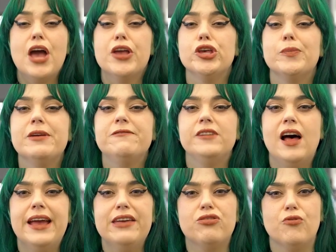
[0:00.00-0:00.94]
You'll be
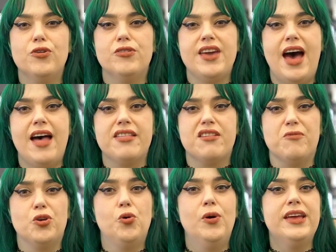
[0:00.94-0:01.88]
flying through your tasks
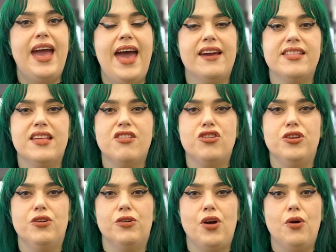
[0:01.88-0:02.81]
with quick access to
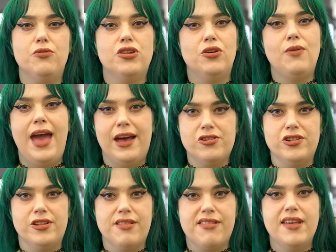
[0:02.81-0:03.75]
your go-to
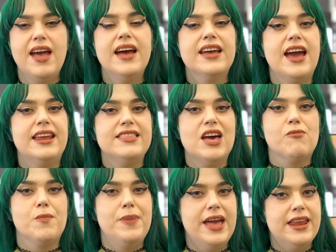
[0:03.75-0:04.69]
actions, cutting down
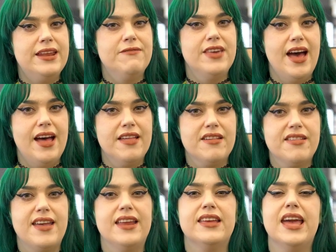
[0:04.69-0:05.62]
repetitive
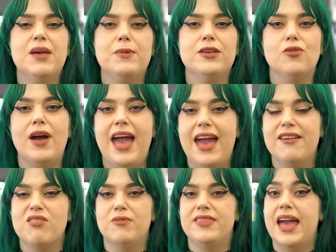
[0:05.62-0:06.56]
tasks and keeping your
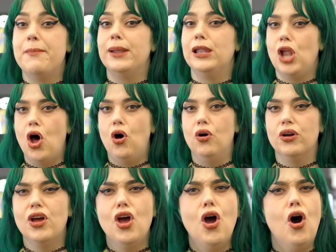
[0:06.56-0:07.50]
hands where they belong,
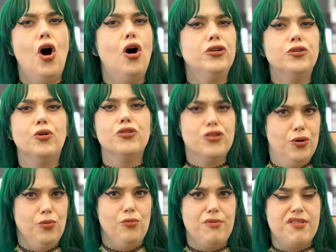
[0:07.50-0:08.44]
on your
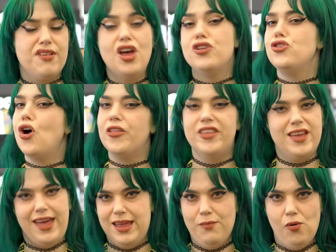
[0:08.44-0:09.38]
tools, not the
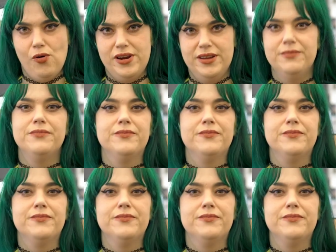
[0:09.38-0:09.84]
keyboard.